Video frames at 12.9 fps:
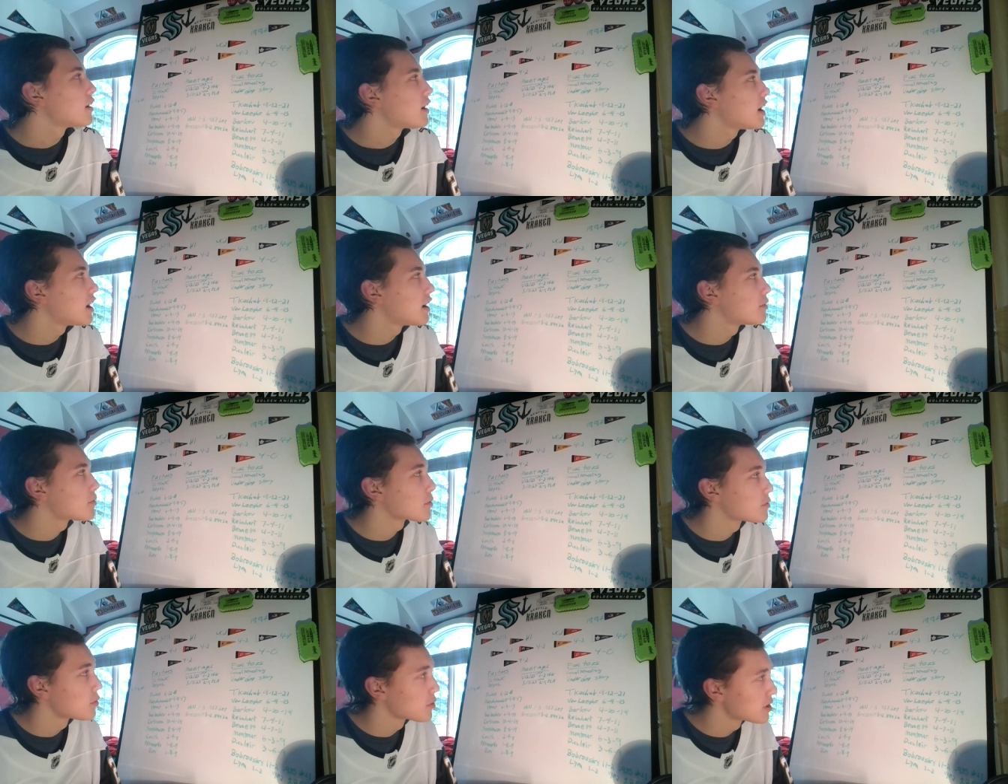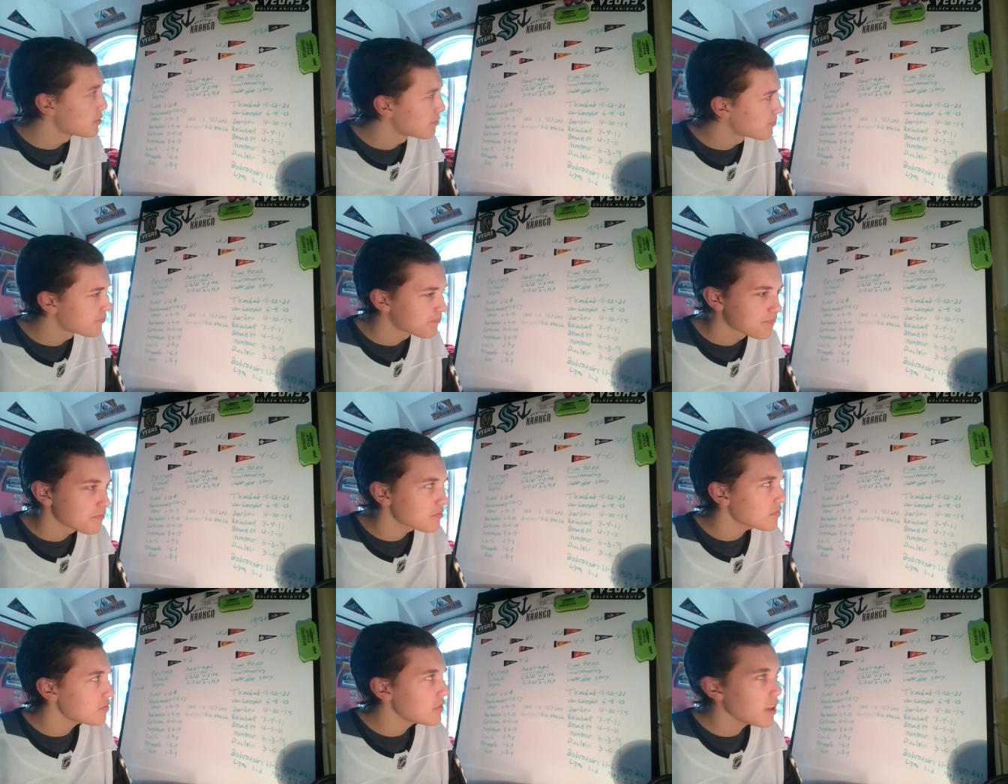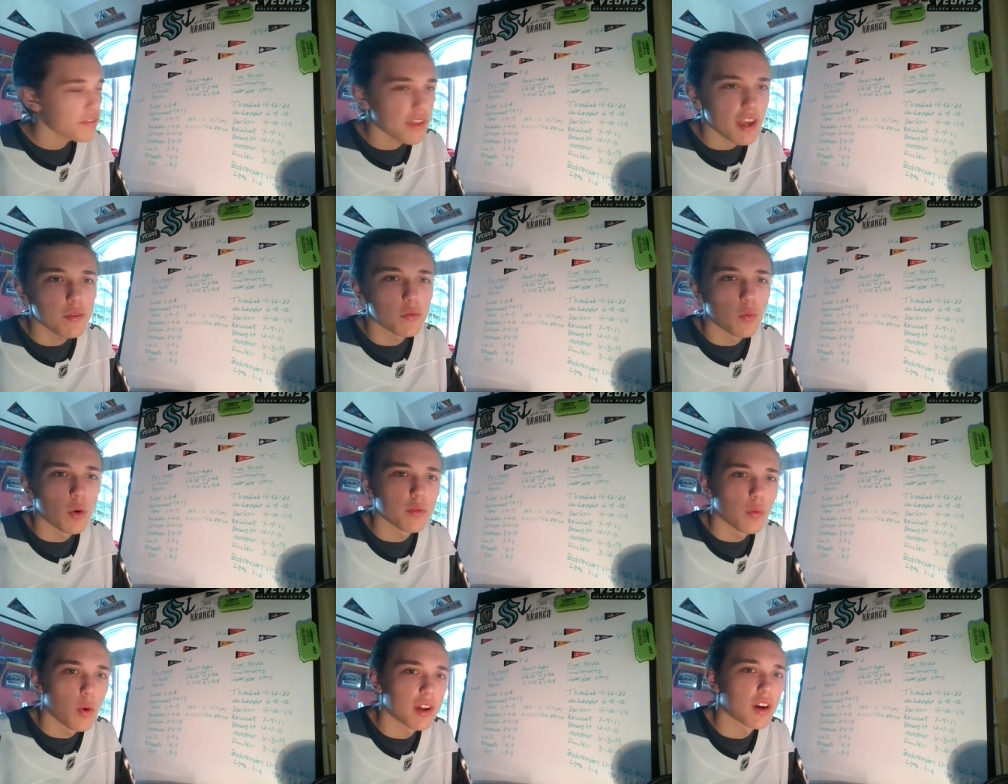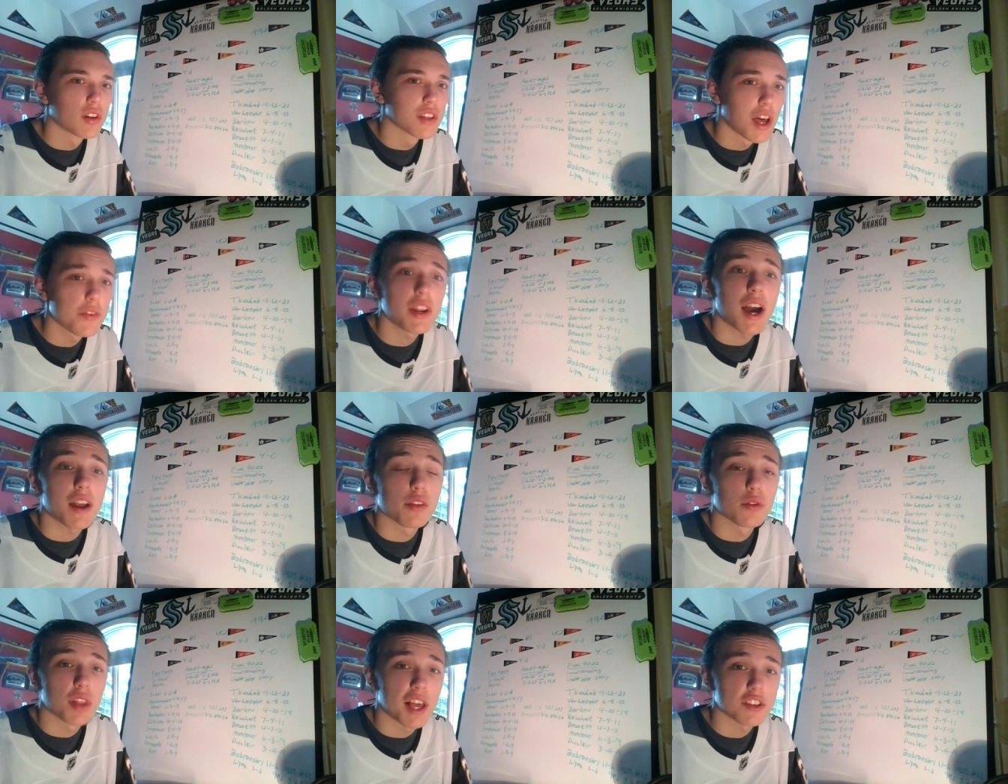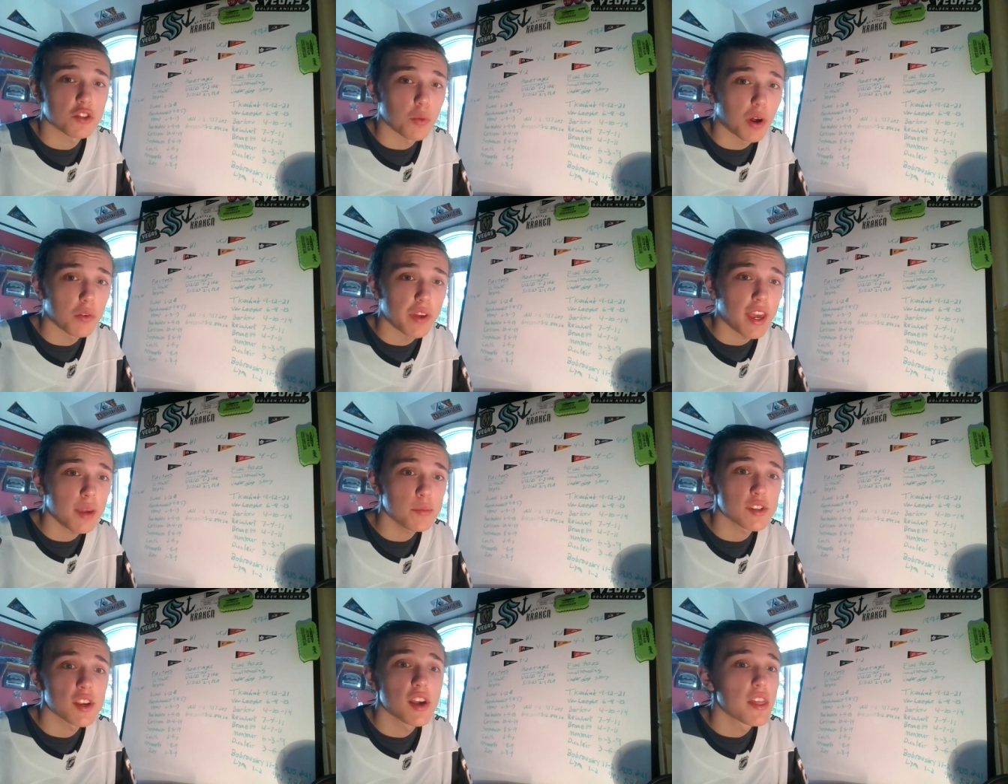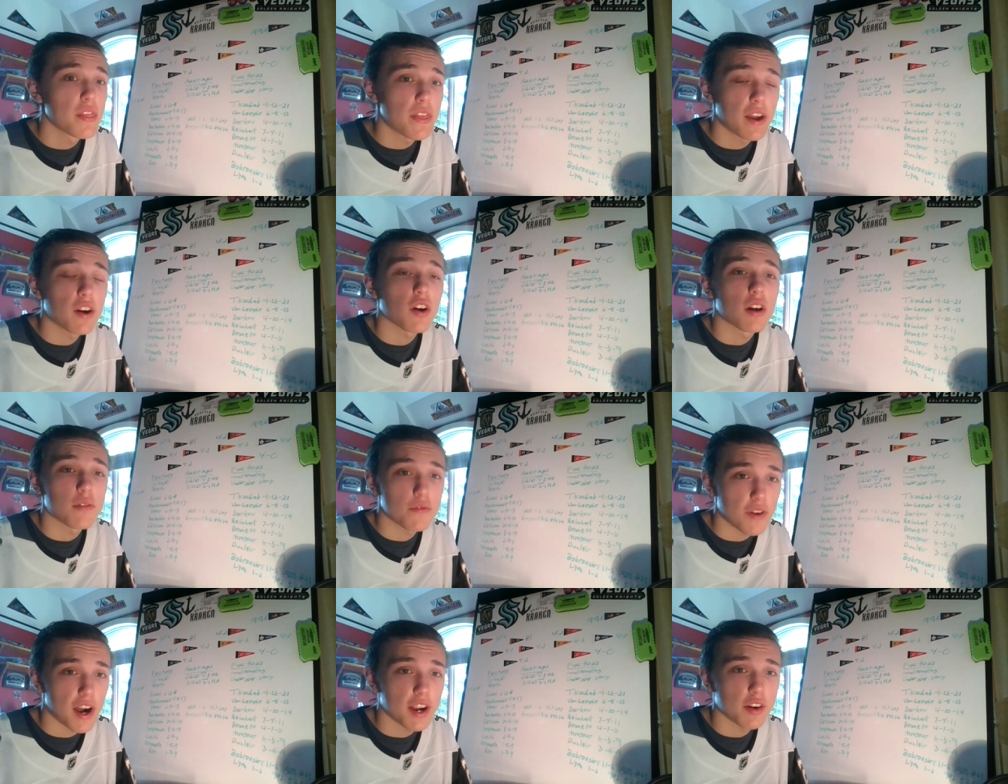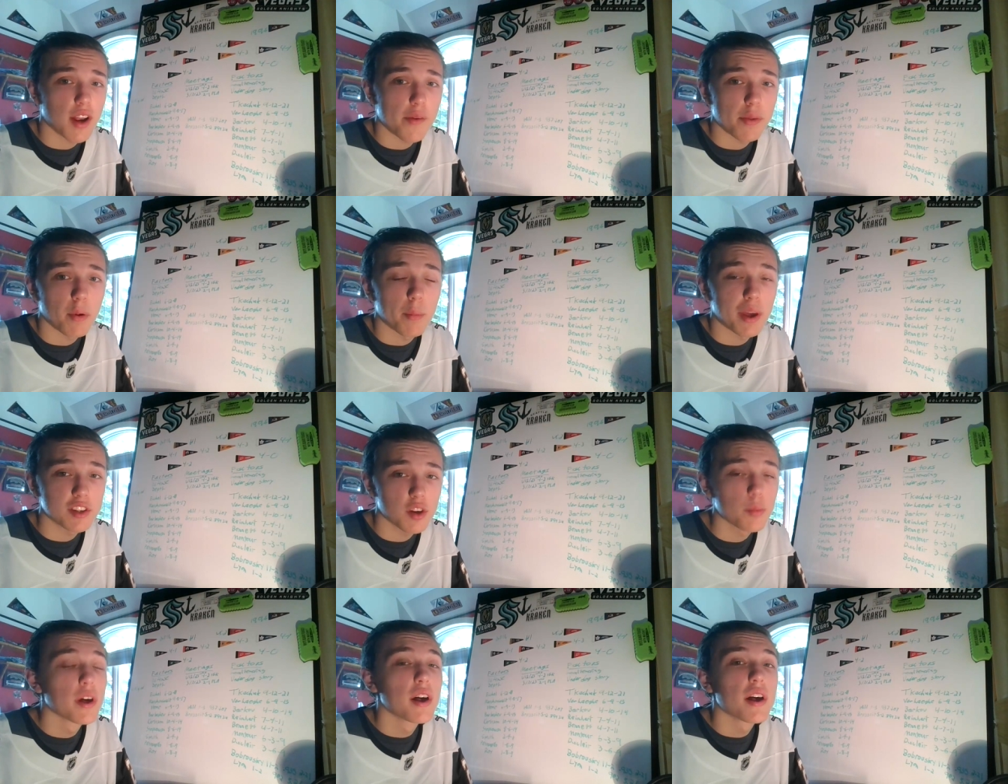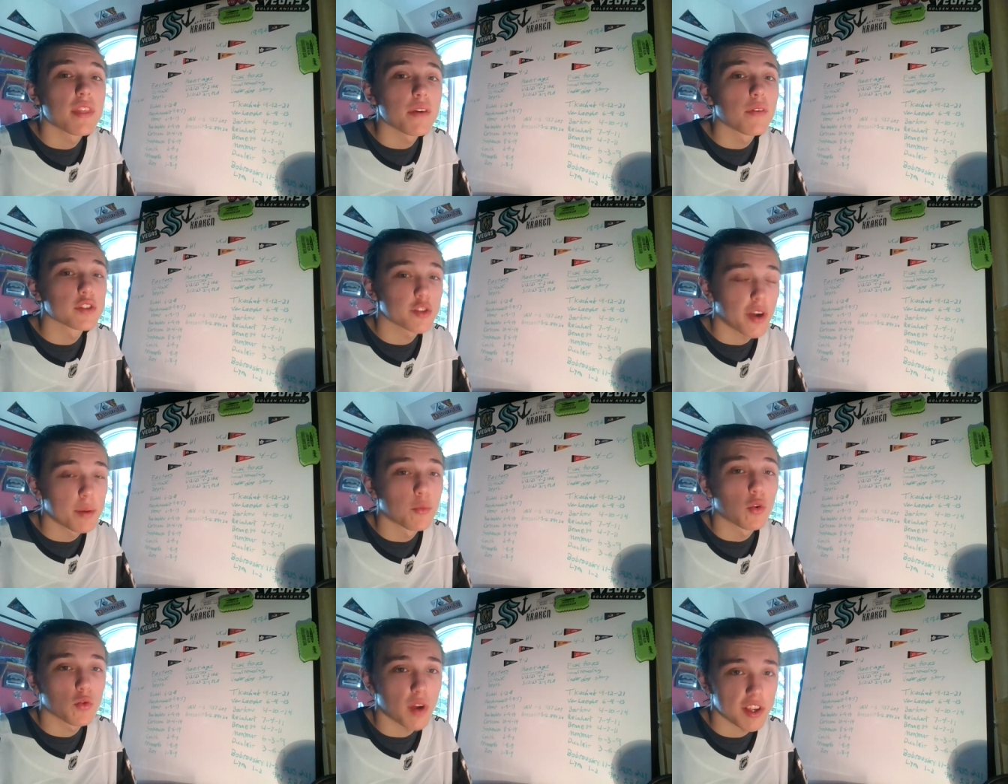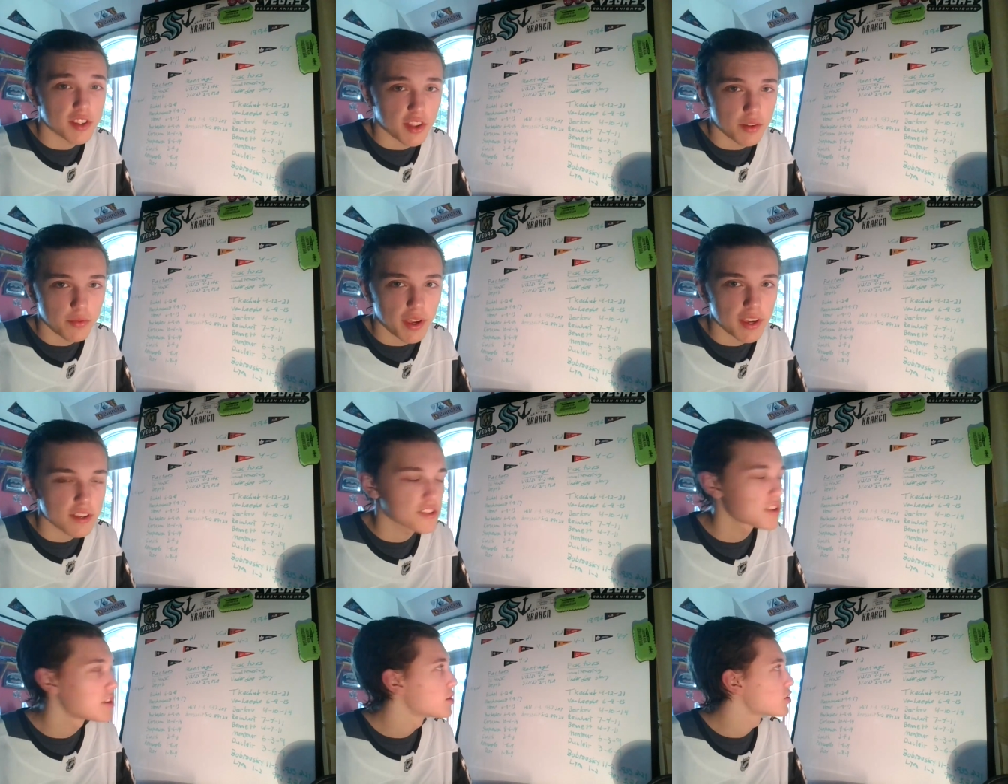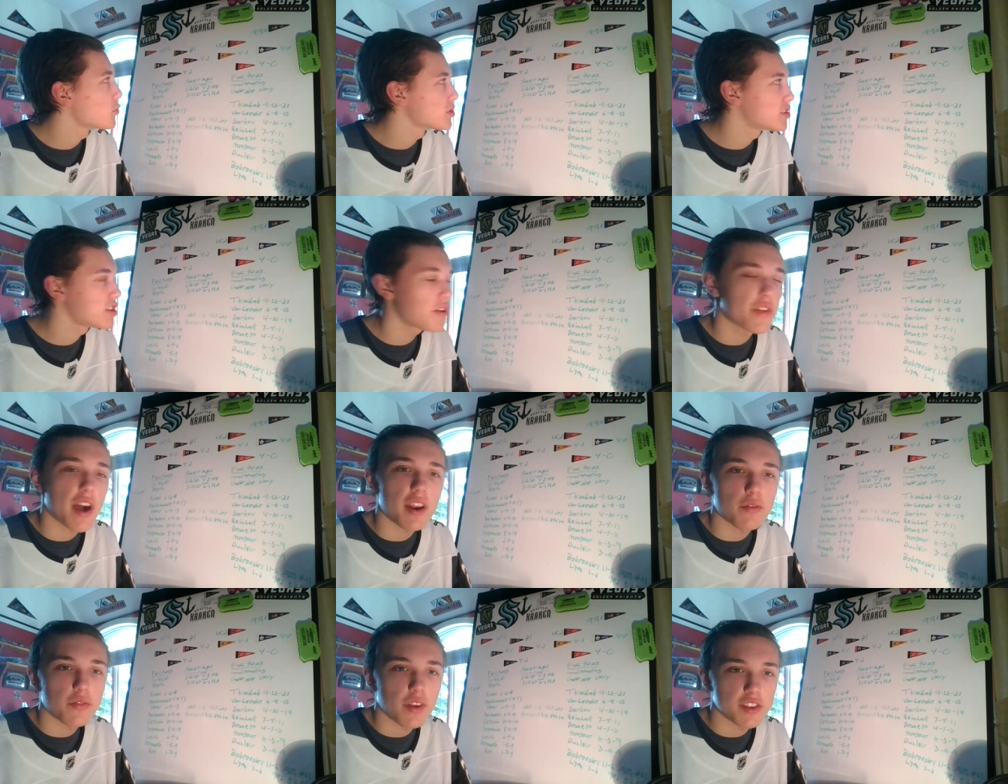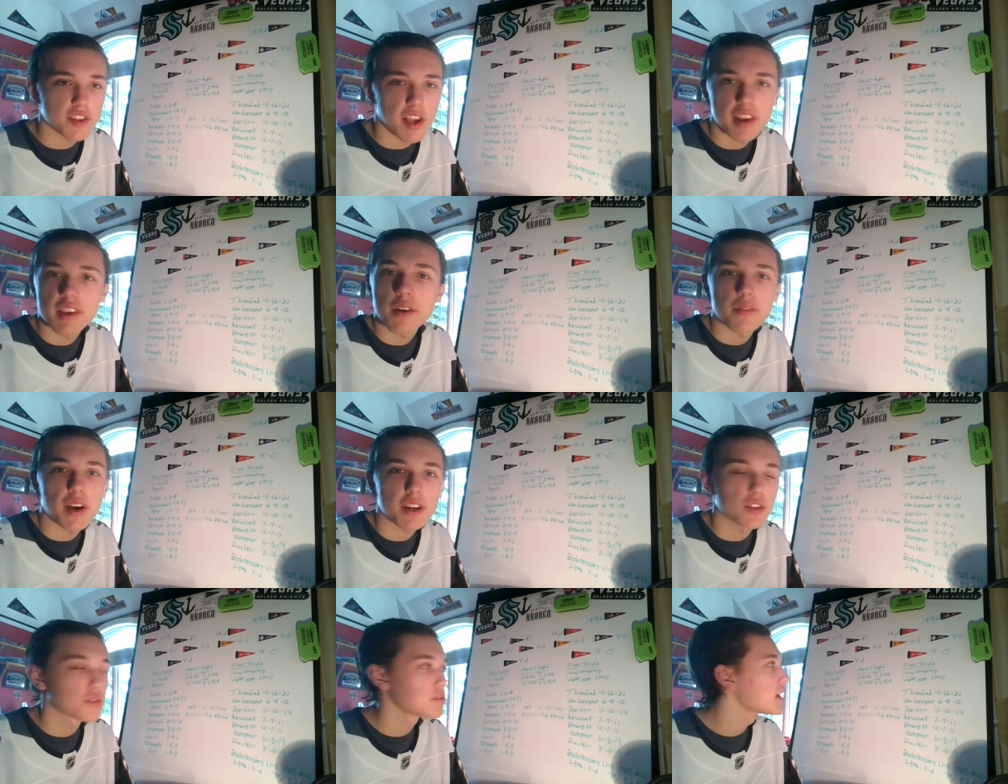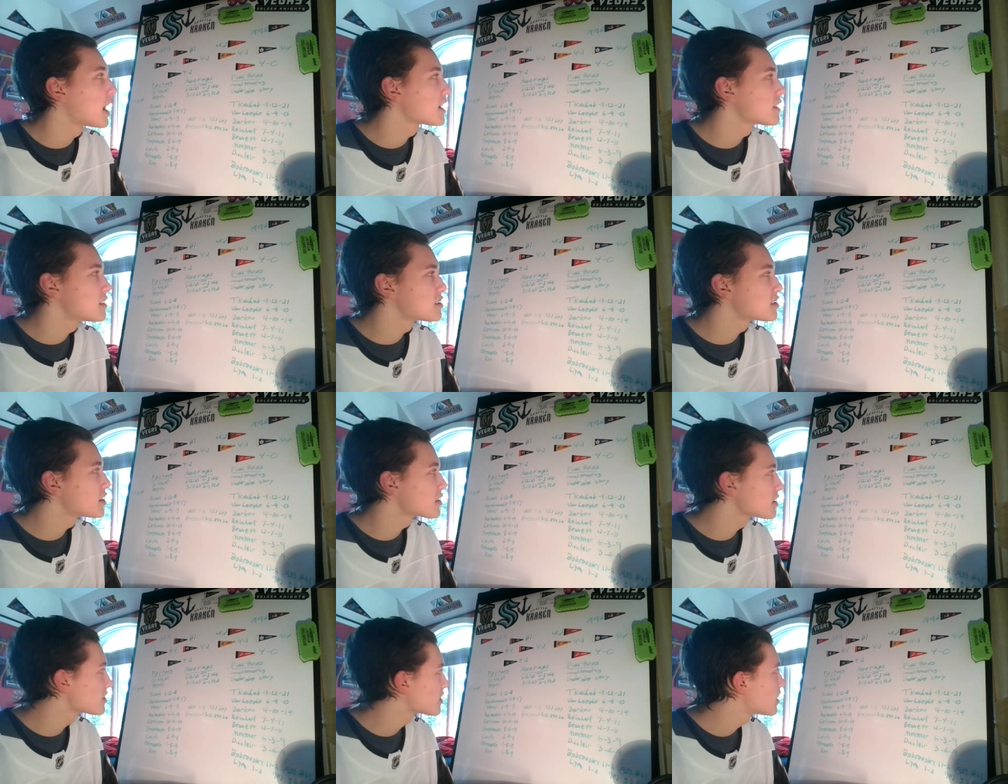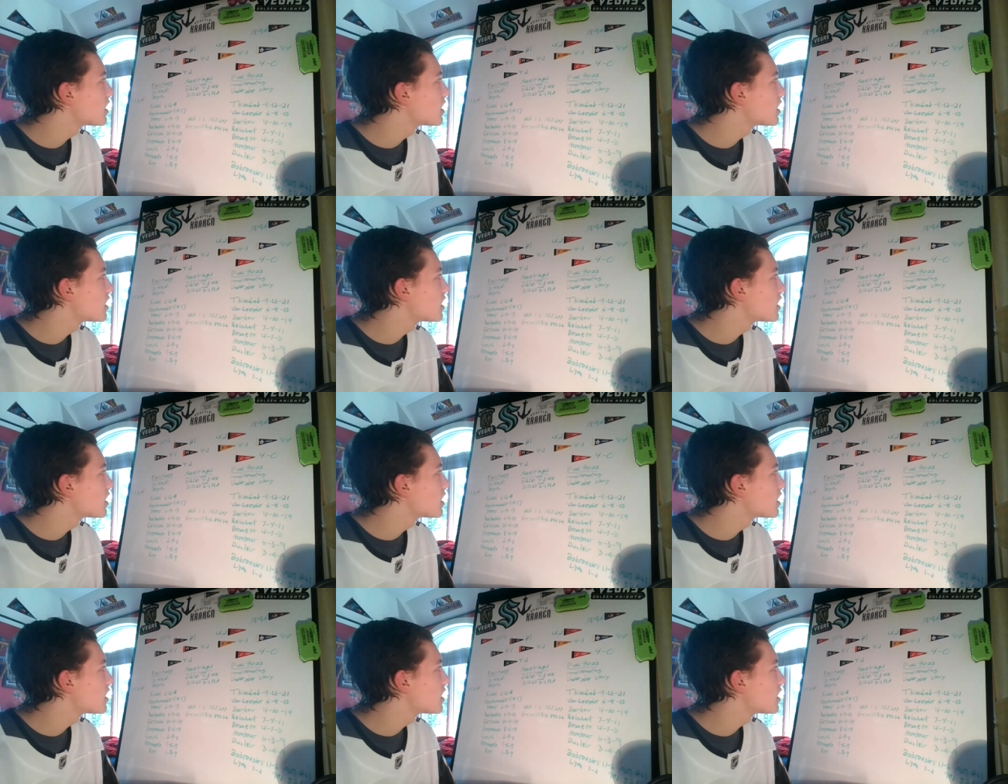And for Florida, they have won 11 out of their last 12 games. They are on fire and have the momentum. They've also had more rest than Vegas, so we'll see if that has any effect early on in this series.